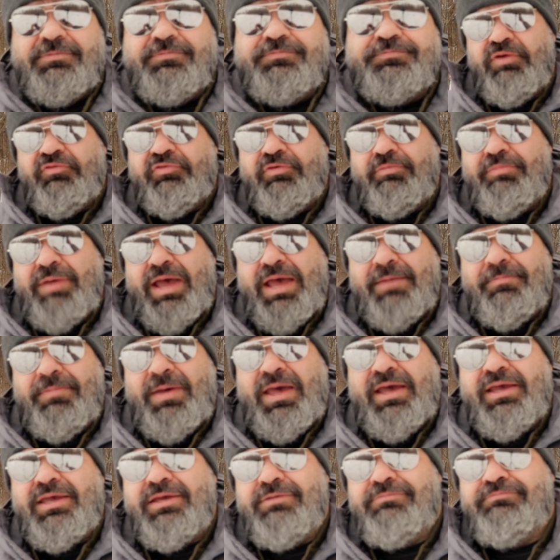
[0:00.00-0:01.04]
But for
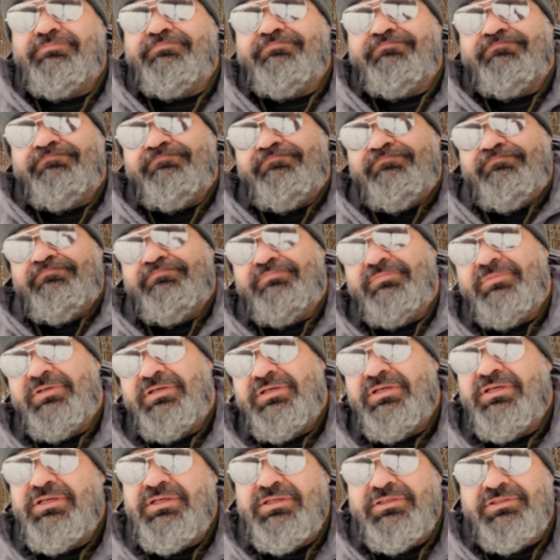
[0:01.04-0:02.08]
backpacking,
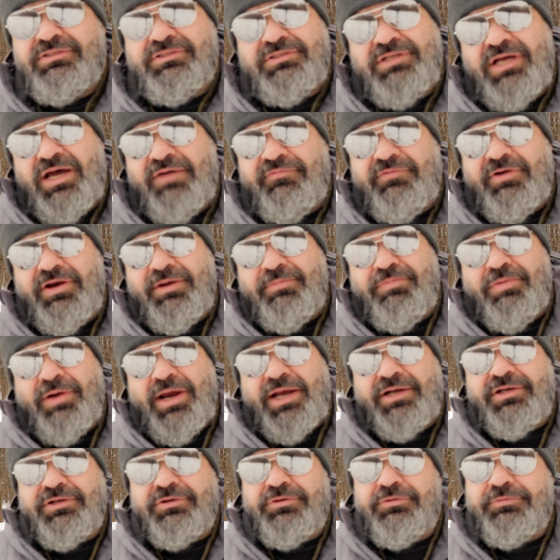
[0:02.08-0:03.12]
it's not very
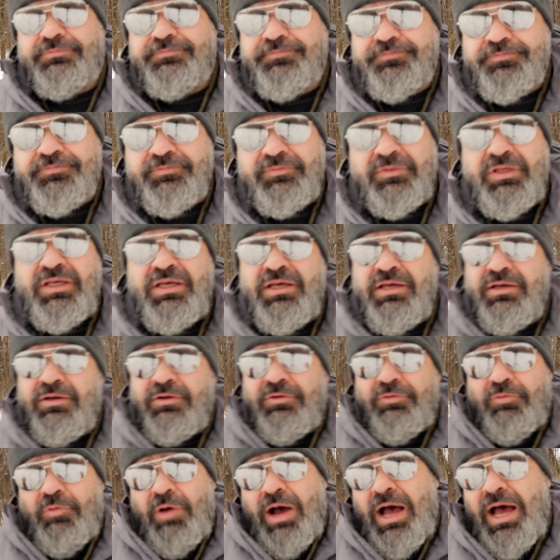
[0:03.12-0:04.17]
practical.
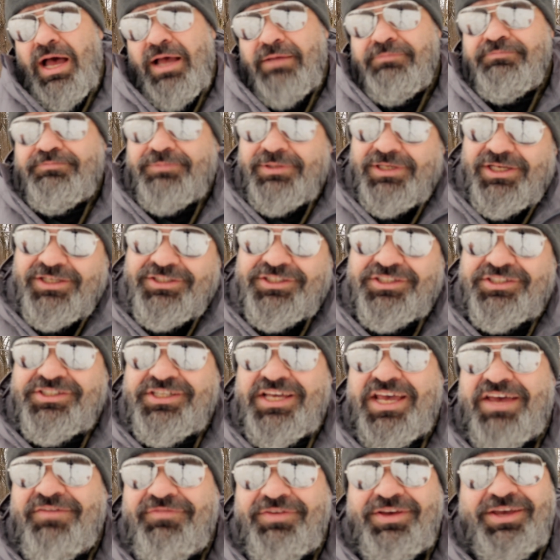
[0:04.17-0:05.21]
Why? Because it's
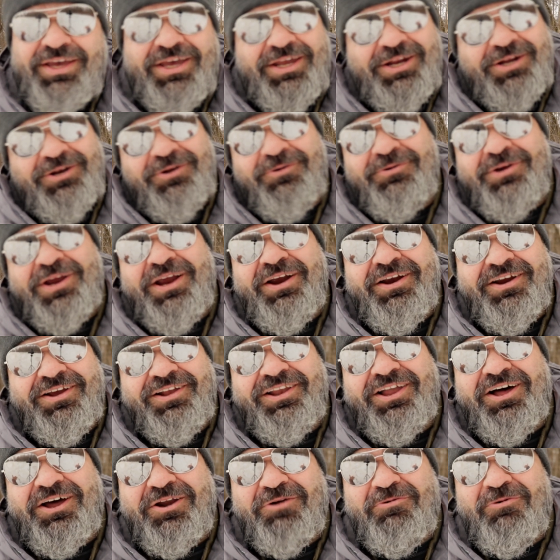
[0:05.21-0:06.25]
heavy and it don't carry a
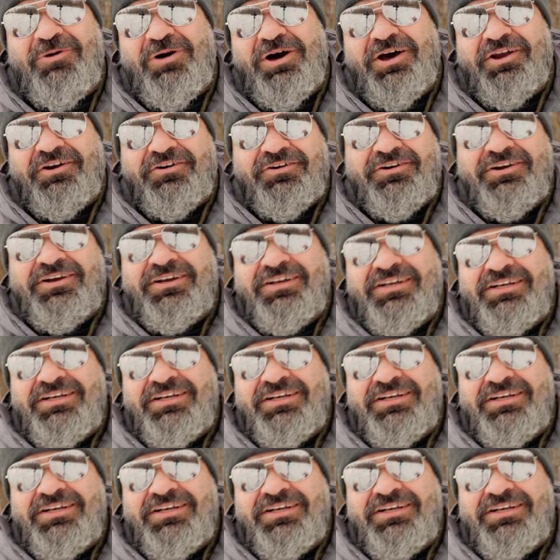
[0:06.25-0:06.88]
lot of water.